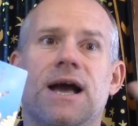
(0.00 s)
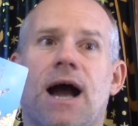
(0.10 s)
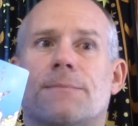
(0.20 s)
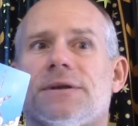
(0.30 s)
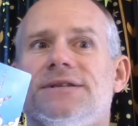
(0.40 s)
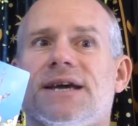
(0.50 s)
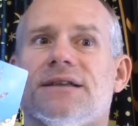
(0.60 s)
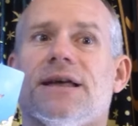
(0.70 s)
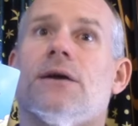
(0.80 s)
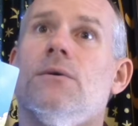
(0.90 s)
I'm going to take
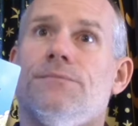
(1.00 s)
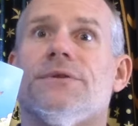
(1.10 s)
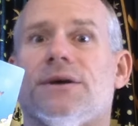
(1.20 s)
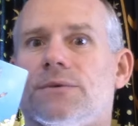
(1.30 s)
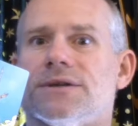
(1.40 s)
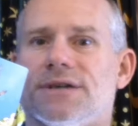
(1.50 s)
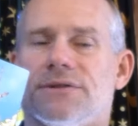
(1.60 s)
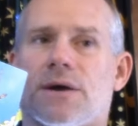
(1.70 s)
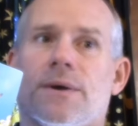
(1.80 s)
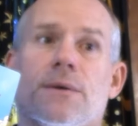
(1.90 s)
it like hopefully it works out that way,